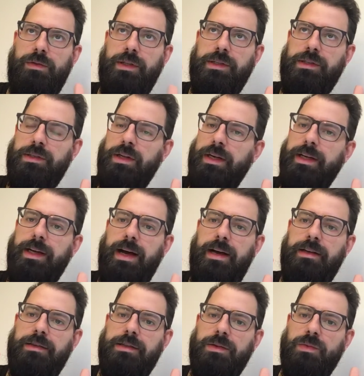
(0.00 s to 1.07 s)
These study
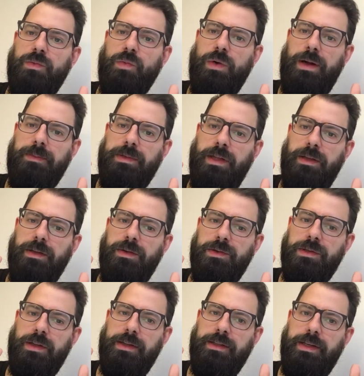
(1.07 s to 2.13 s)
guides and what I'm telling you
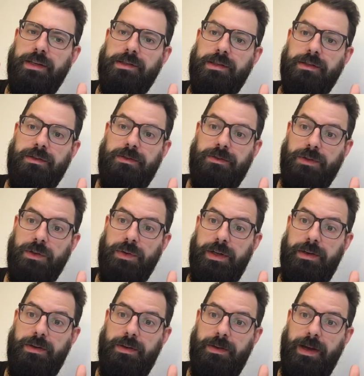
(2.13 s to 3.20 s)
is on the test is
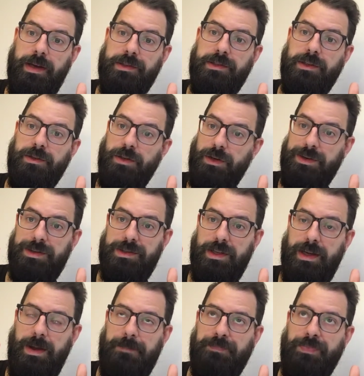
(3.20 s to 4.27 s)
fluid, as you're
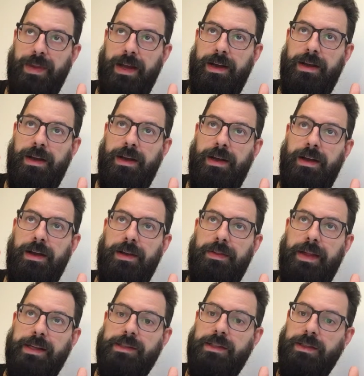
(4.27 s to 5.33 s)
noticing.
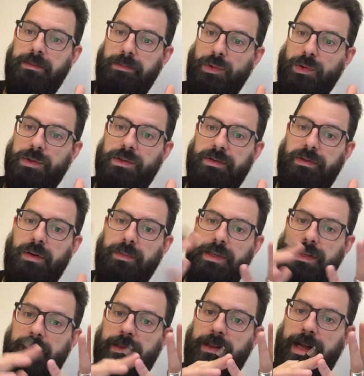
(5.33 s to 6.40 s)
That's the importance of
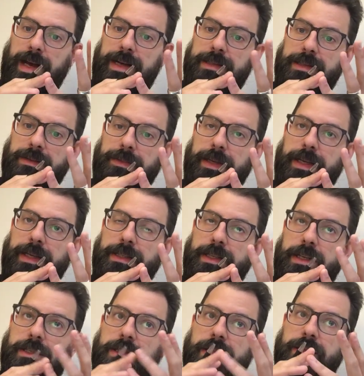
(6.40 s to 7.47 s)
coming to class and paying
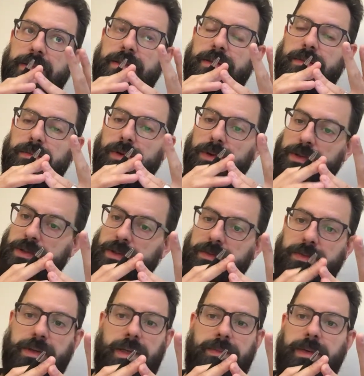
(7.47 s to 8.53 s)
attention. It's the importance of
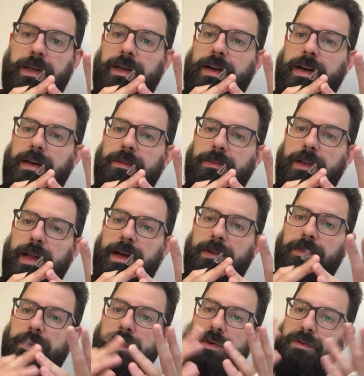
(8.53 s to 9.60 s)
keeping an eye on
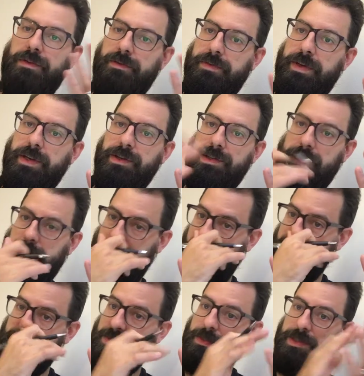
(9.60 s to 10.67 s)
Blackboard for videos and
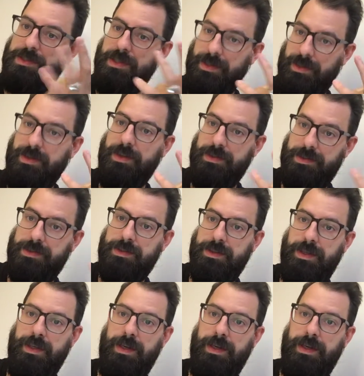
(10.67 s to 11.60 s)
announcements like this,